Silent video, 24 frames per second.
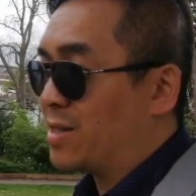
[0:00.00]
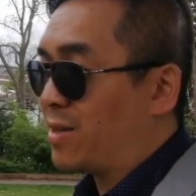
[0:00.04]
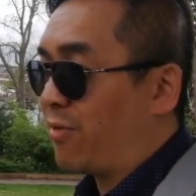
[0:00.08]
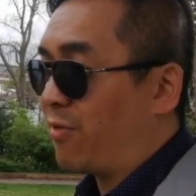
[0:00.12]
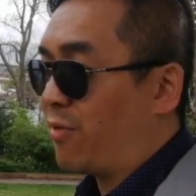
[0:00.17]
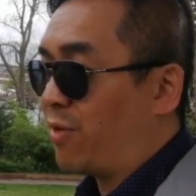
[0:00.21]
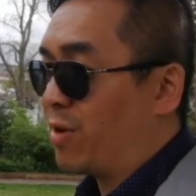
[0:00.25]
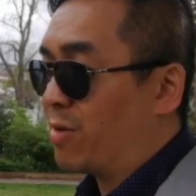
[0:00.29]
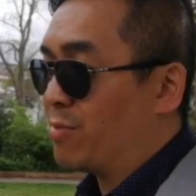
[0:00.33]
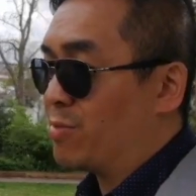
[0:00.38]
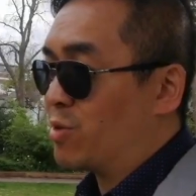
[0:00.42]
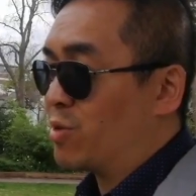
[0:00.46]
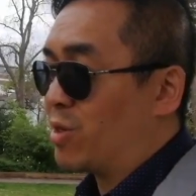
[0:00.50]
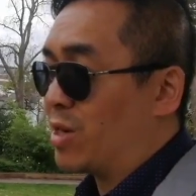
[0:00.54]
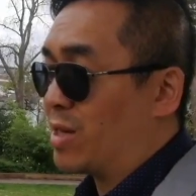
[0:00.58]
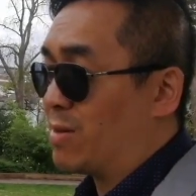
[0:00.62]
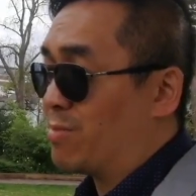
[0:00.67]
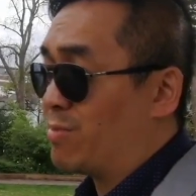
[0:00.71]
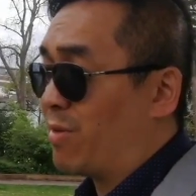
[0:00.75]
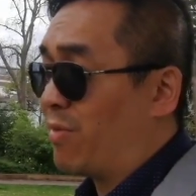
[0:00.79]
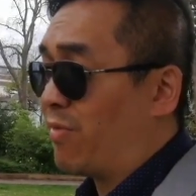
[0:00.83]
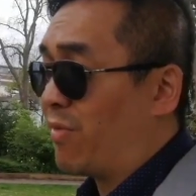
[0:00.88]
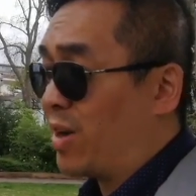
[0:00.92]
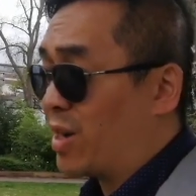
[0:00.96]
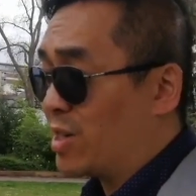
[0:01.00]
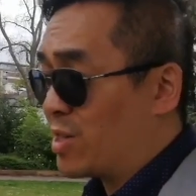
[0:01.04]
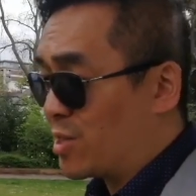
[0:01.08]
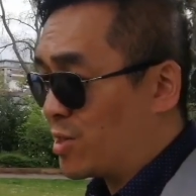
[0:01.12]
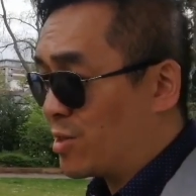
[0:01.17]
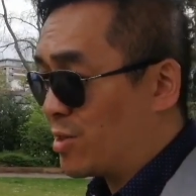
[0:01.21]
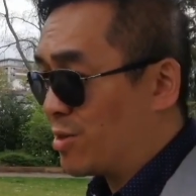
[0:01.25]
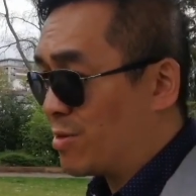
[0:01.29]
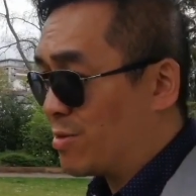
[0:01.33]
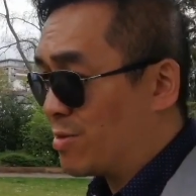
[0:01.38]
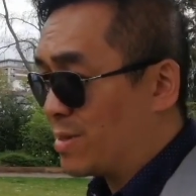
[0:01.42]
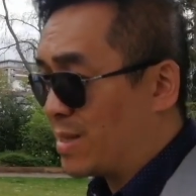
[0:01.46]
from trained
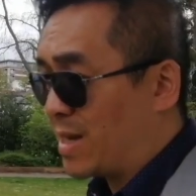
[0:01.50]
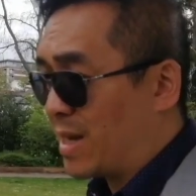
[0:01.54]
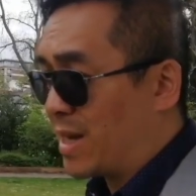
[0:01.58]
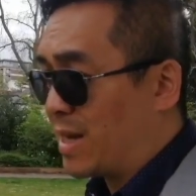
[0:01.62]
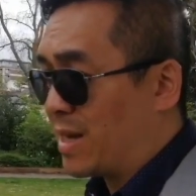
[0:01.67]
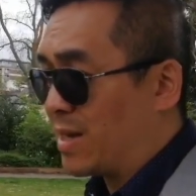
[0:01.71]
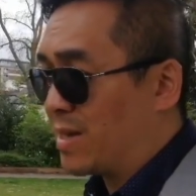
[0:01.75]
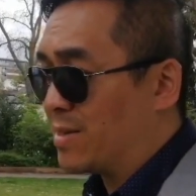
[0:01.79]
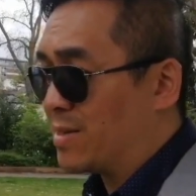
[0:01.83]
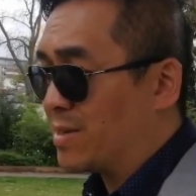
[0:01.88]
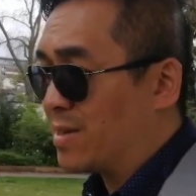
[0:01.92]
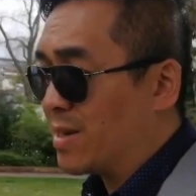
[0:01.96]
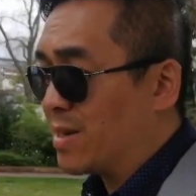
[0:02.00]
professionals and